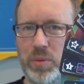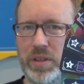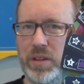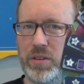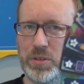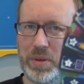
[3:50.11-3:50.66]
with
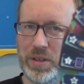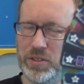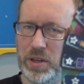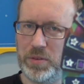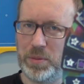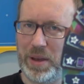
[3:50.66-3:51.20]
the others being
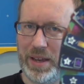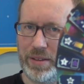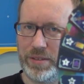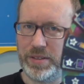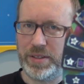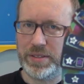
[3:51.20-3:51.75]
shuffled back
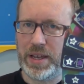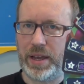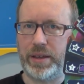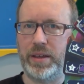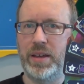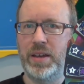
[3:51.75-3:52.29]
into the
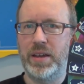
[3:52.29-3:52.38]
deck.